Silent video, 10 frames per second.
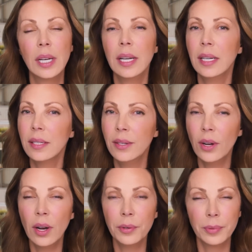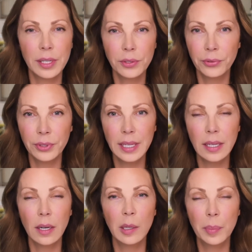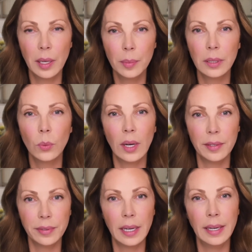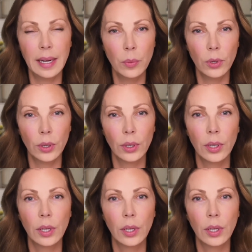is not risk-free on a public Wi-Fi network.